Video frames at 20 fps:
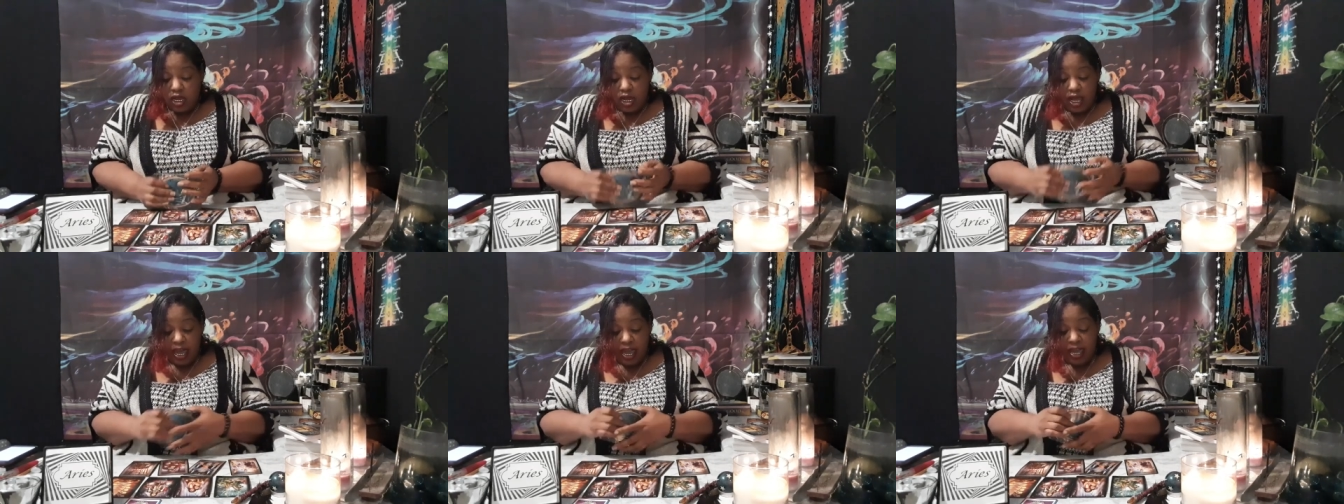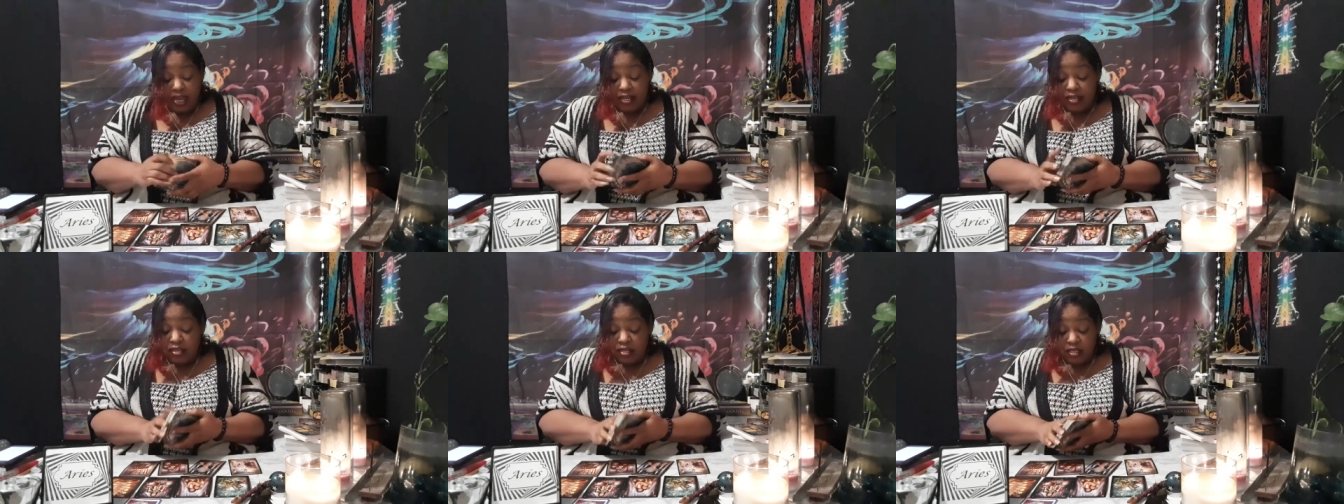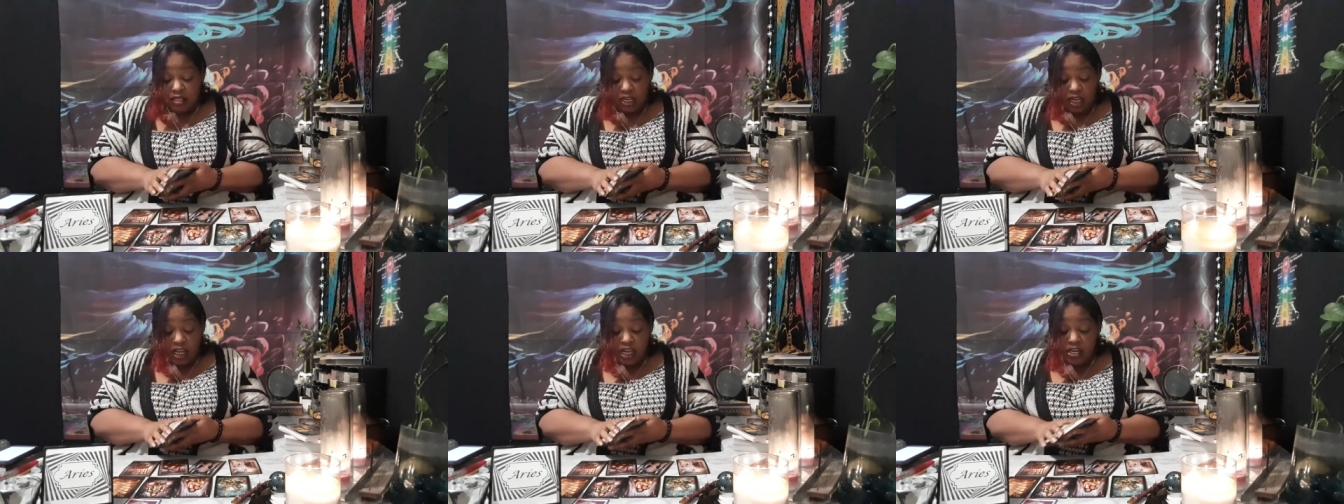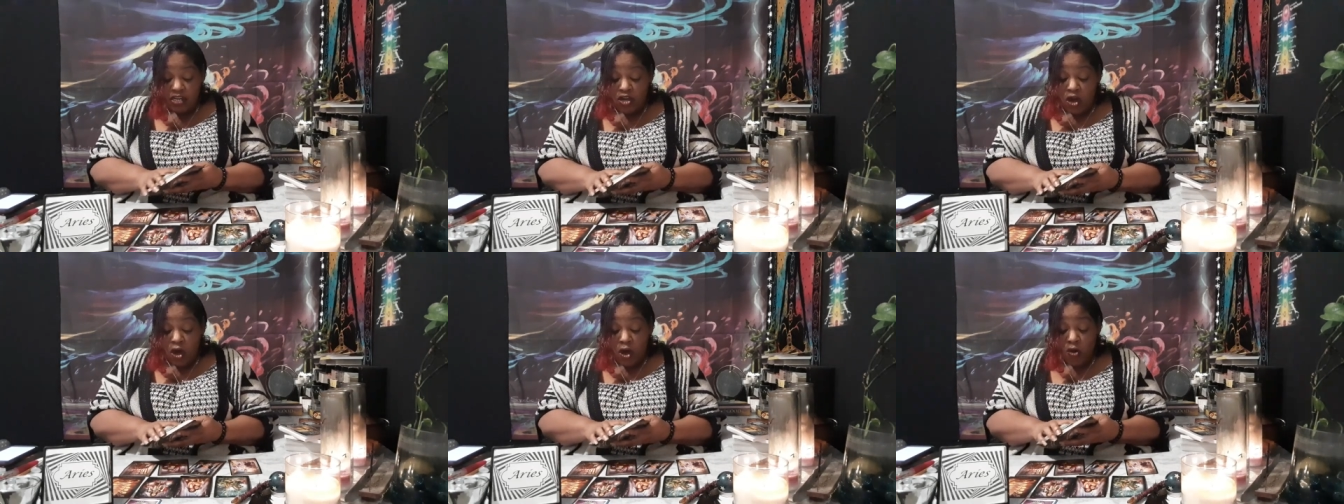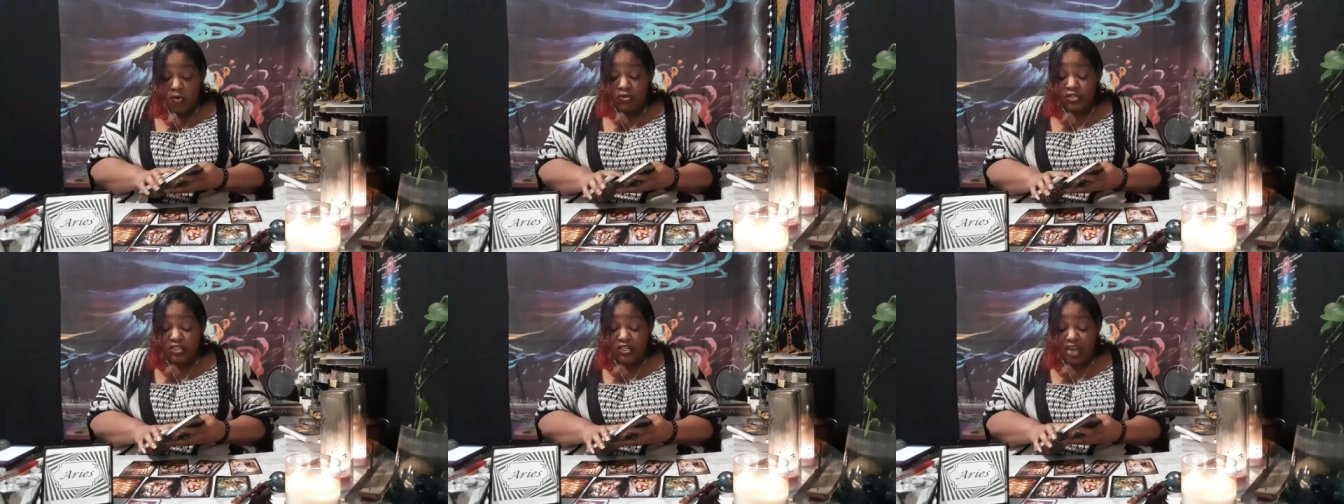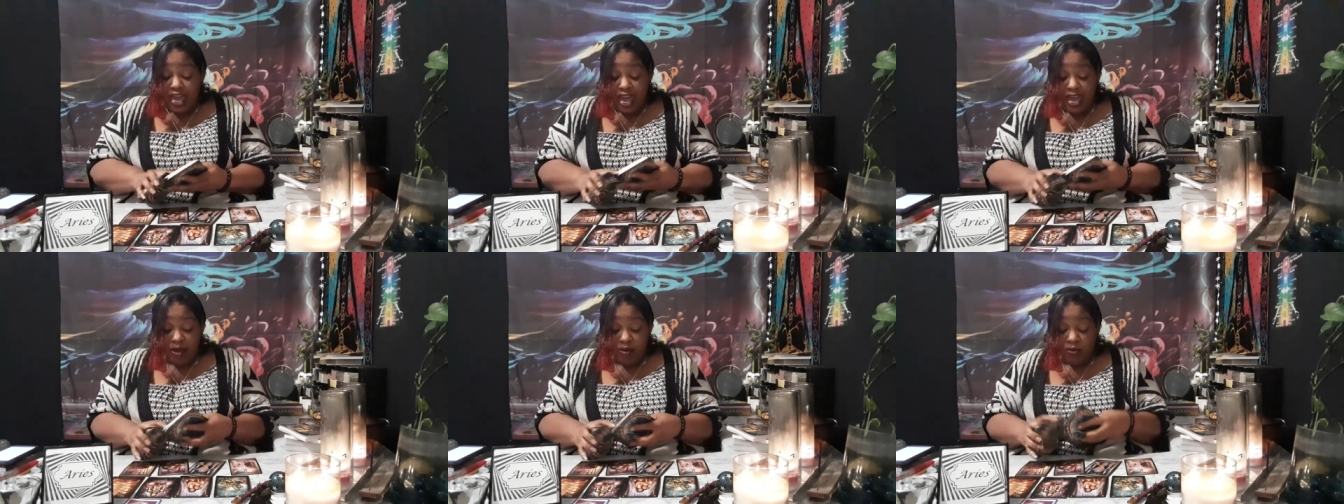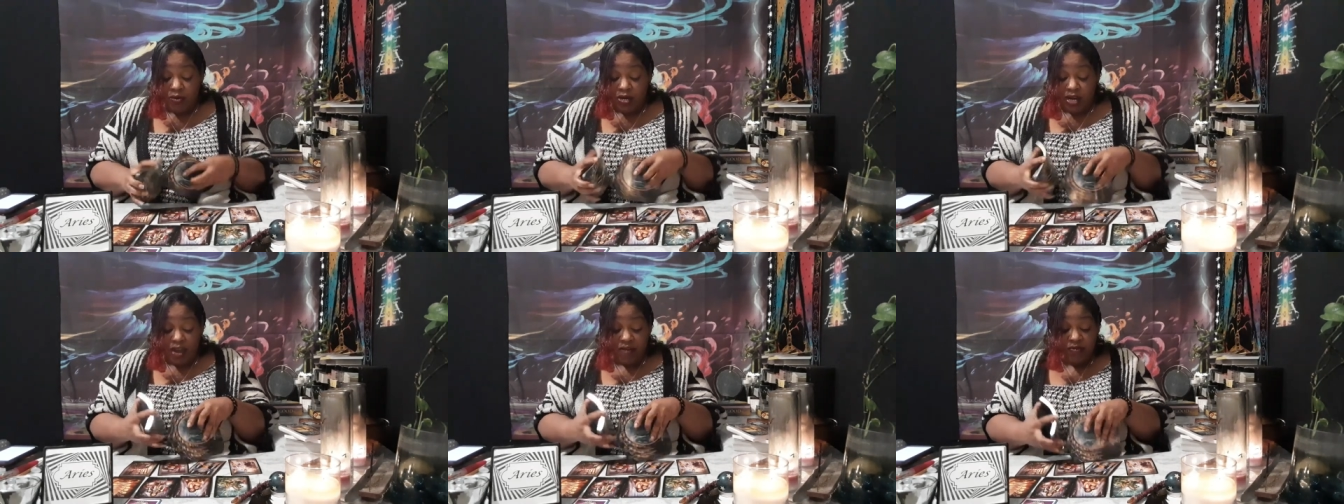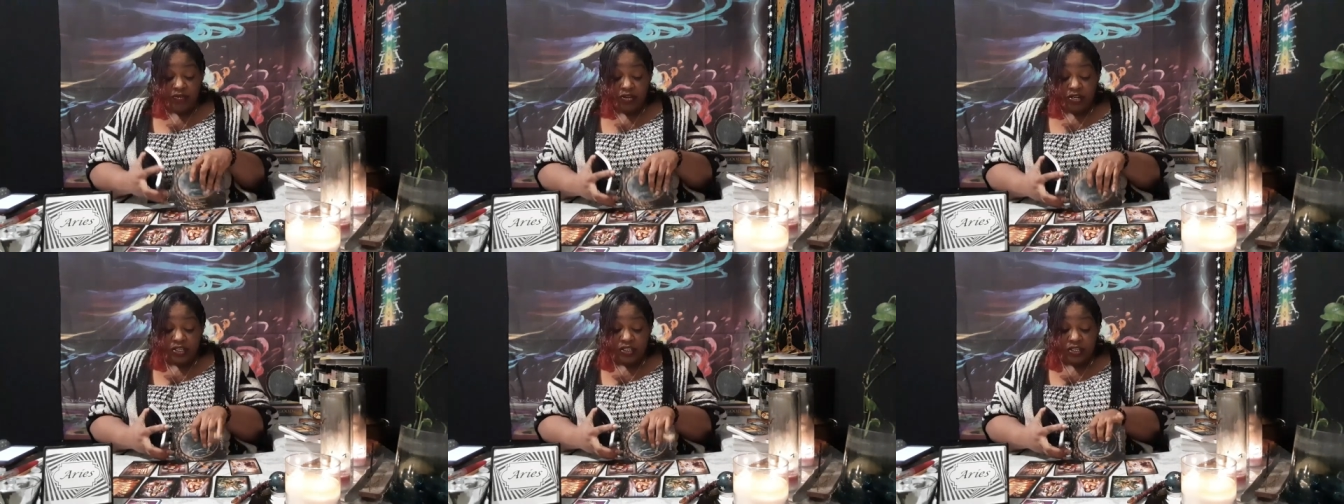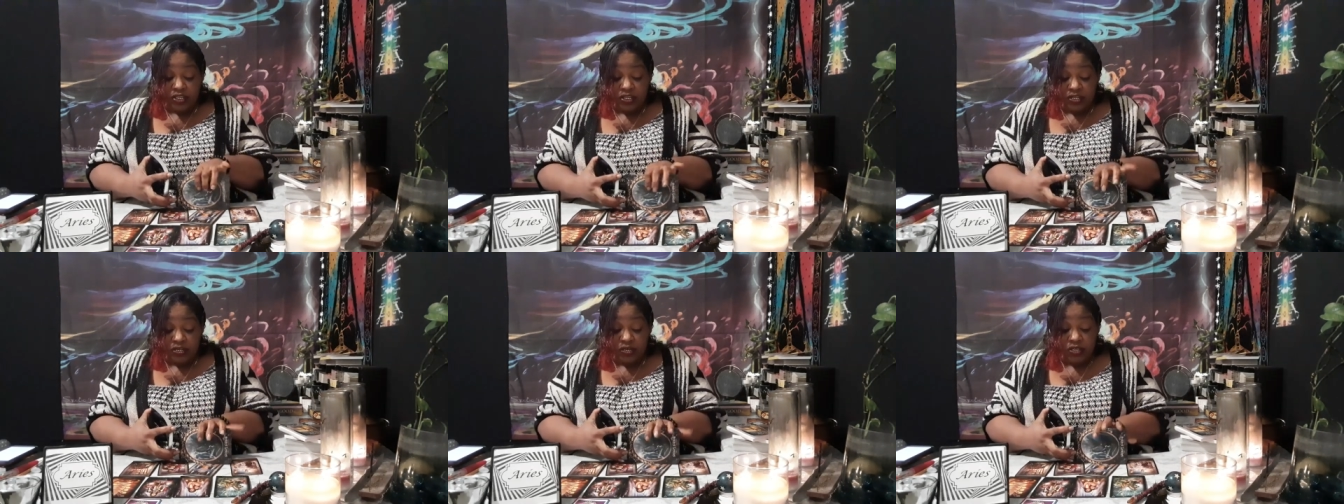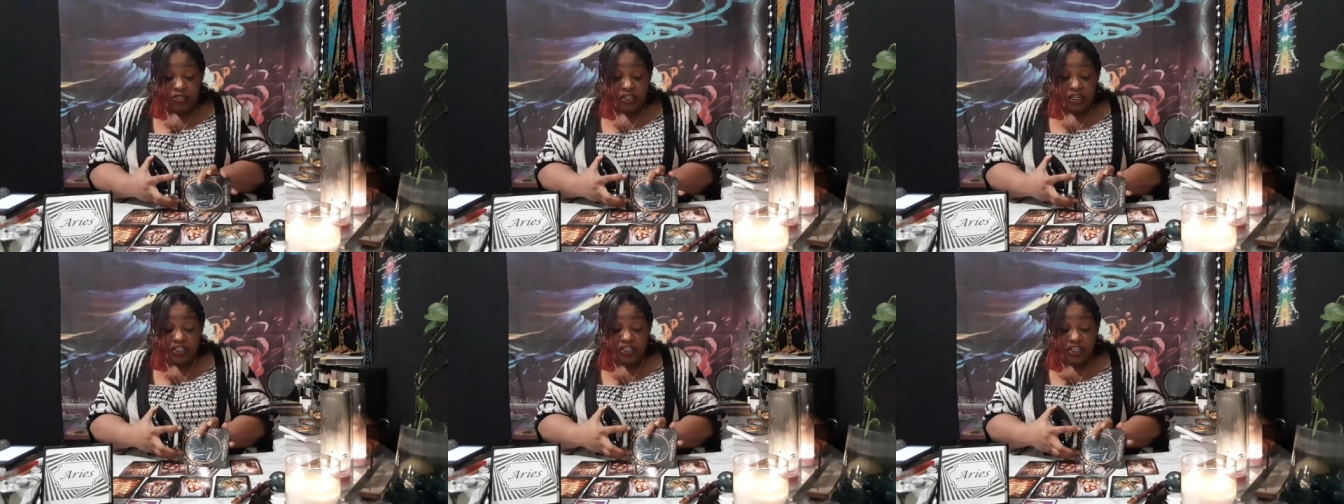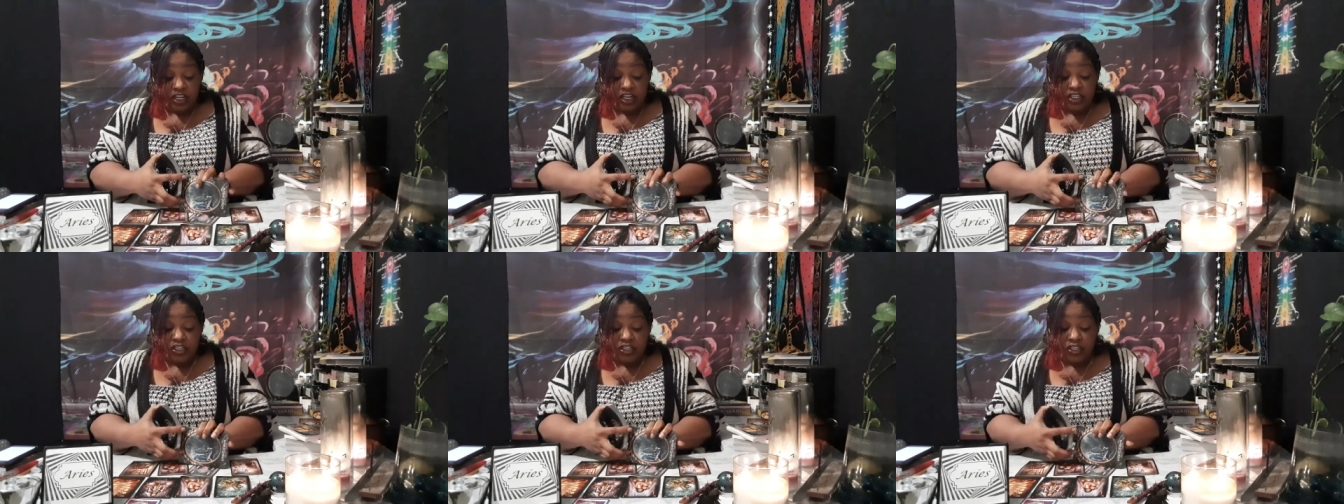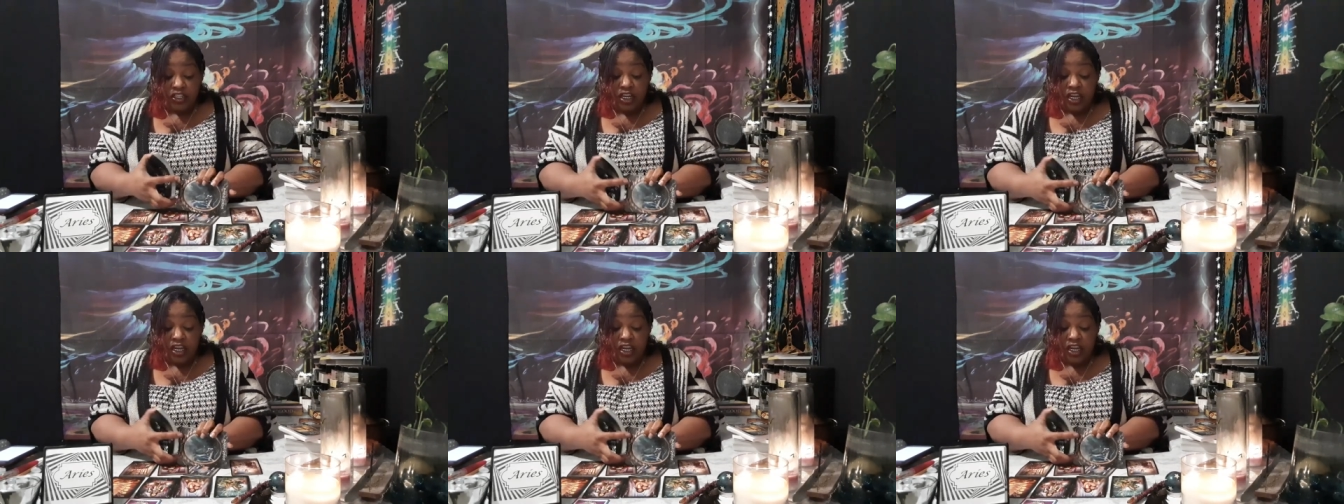and he knows that whatever this is,